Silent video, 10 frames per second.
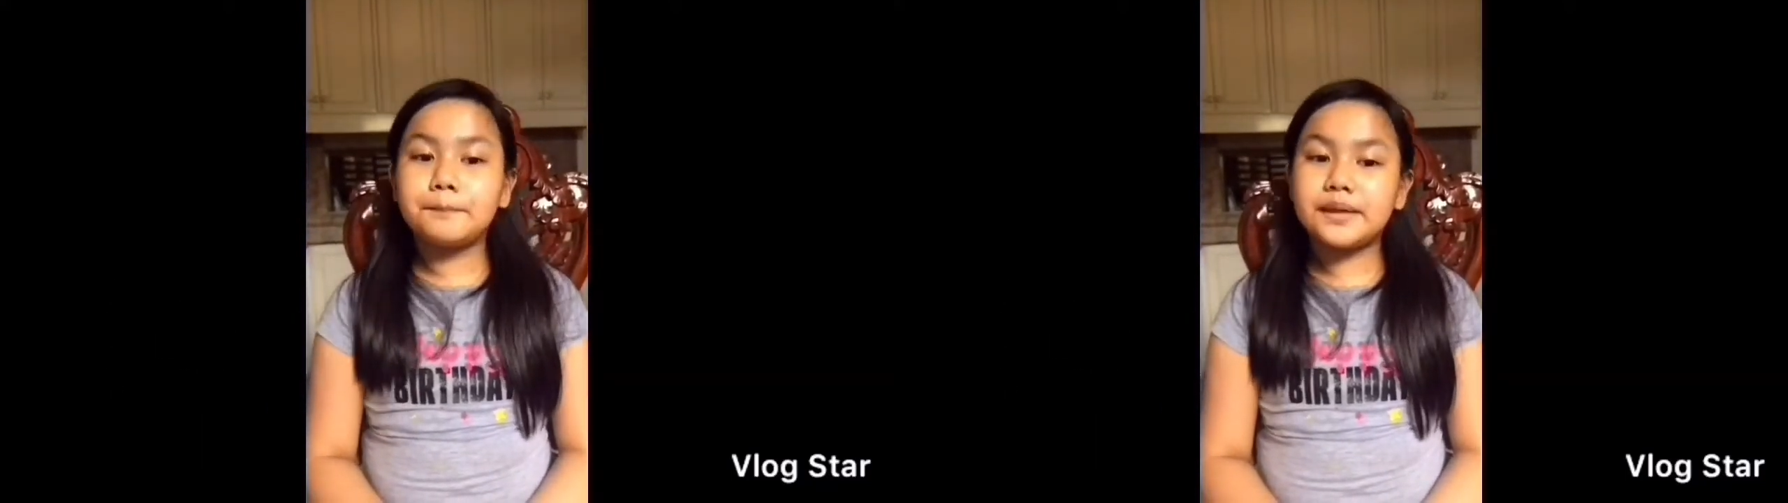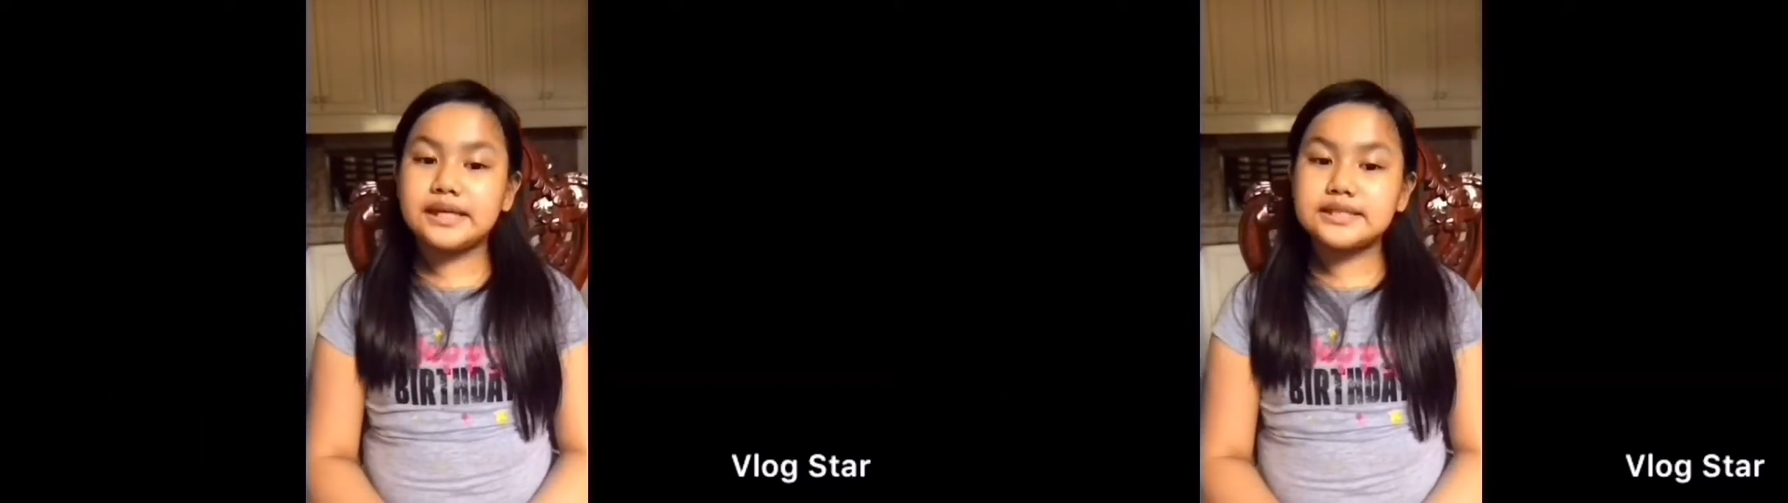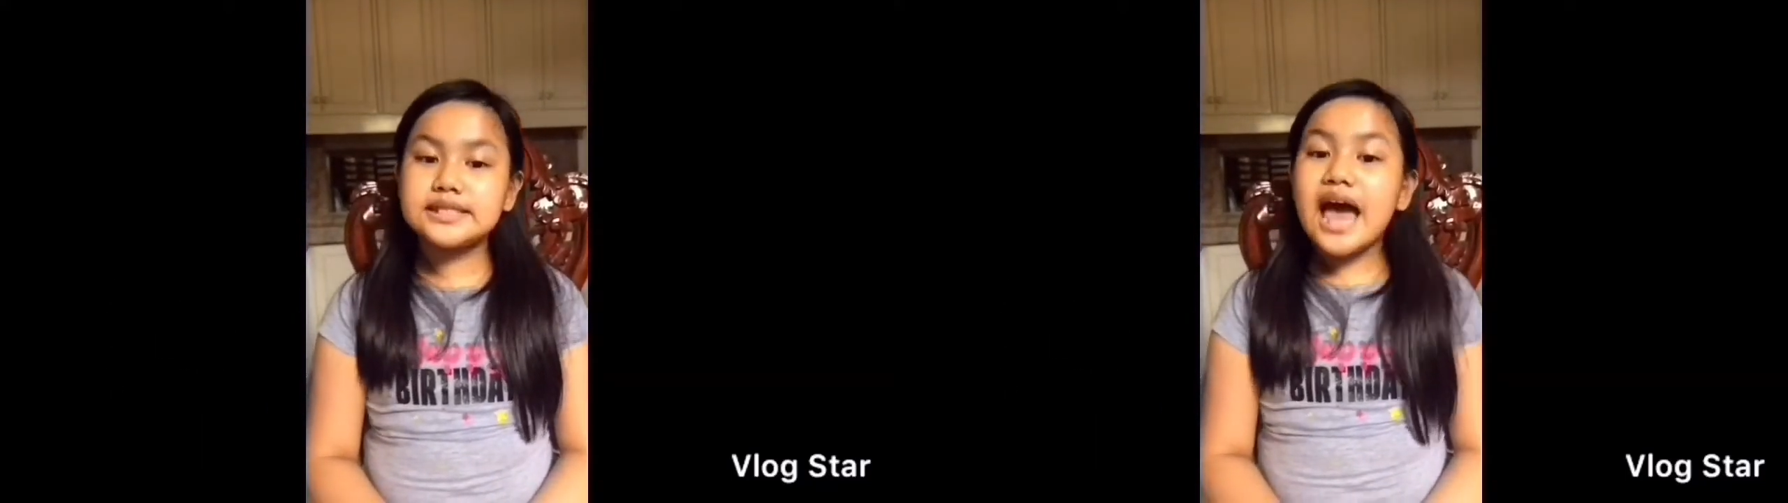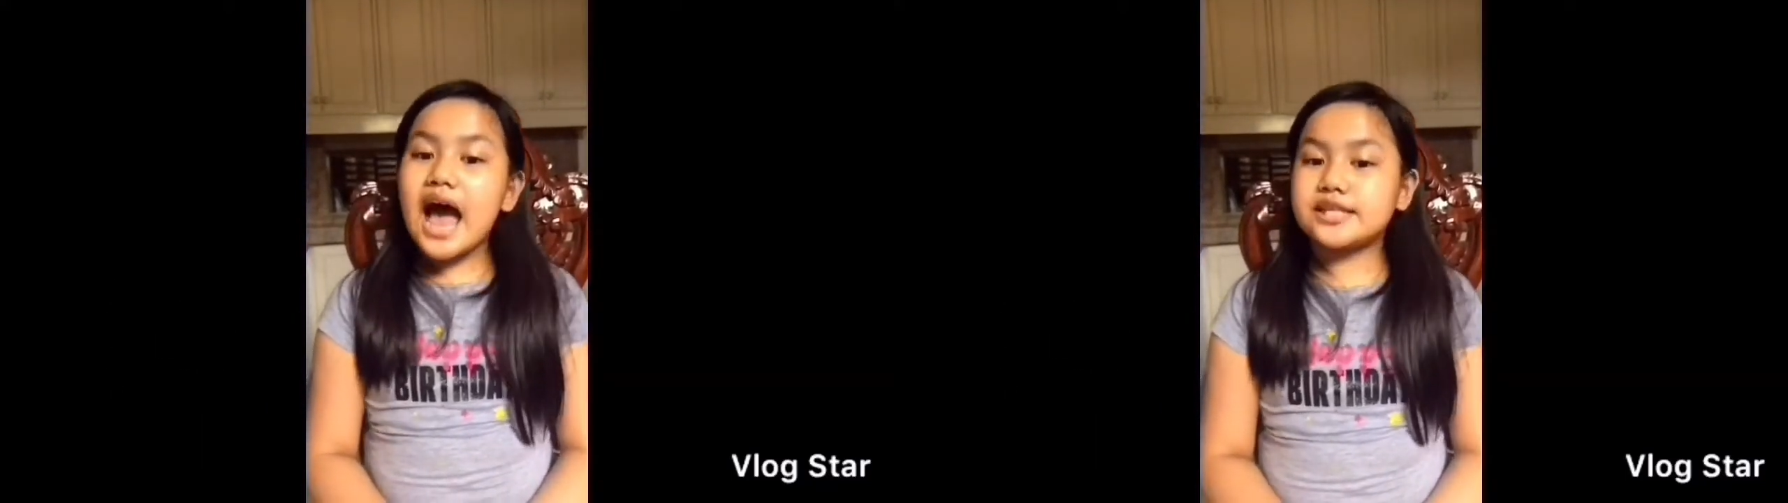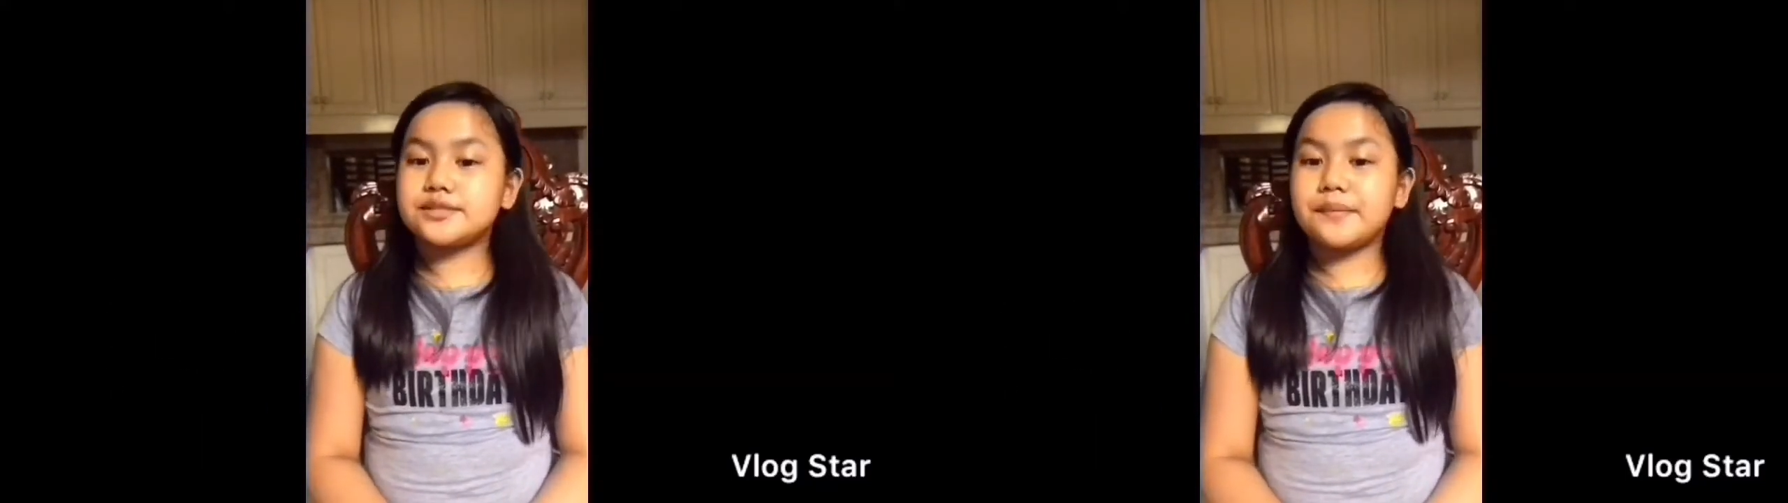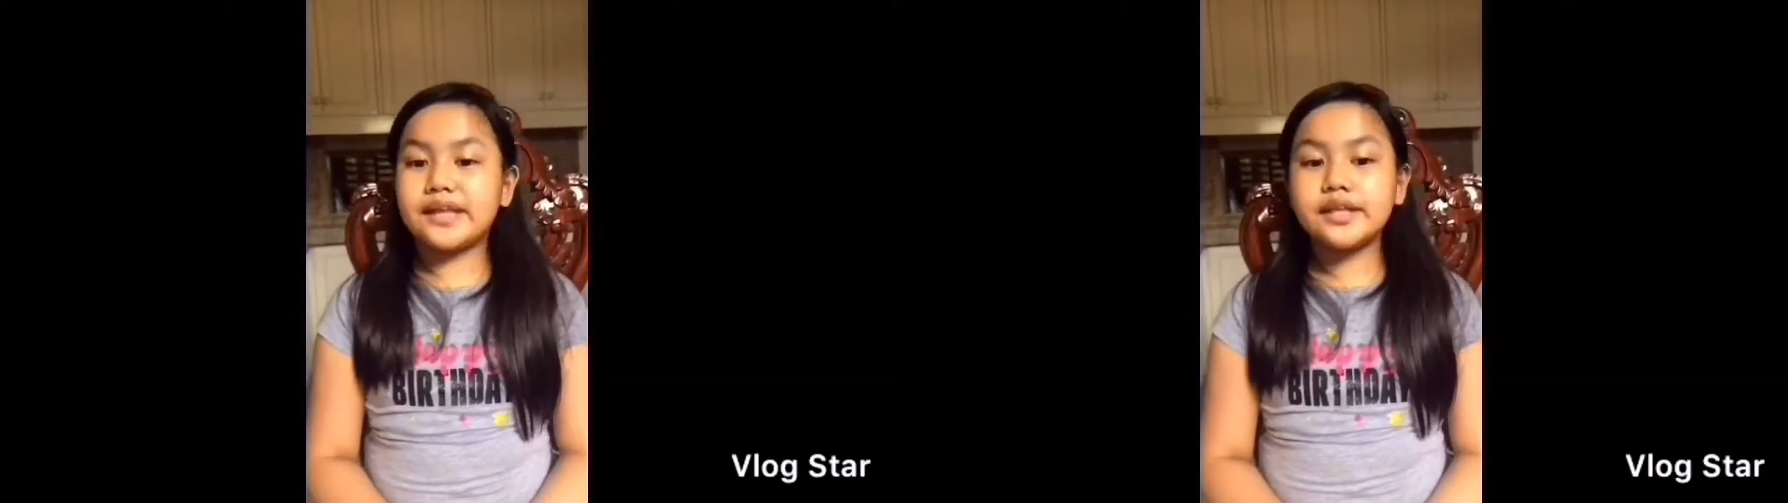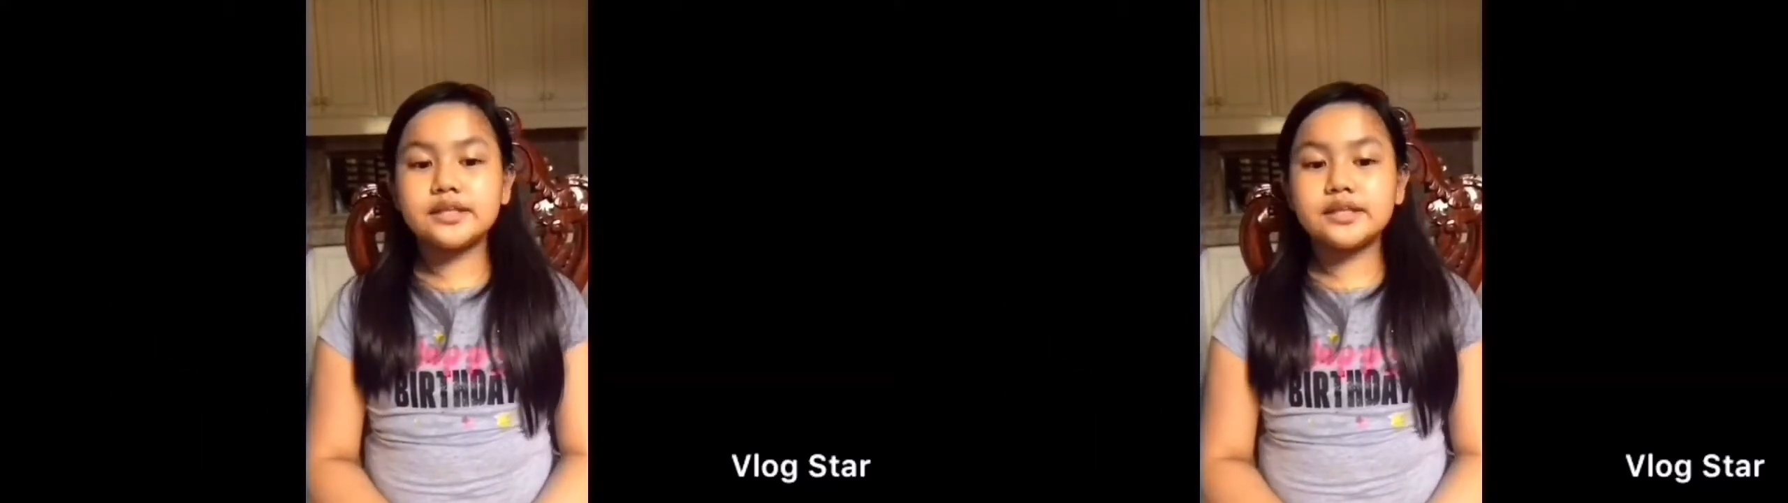piece as many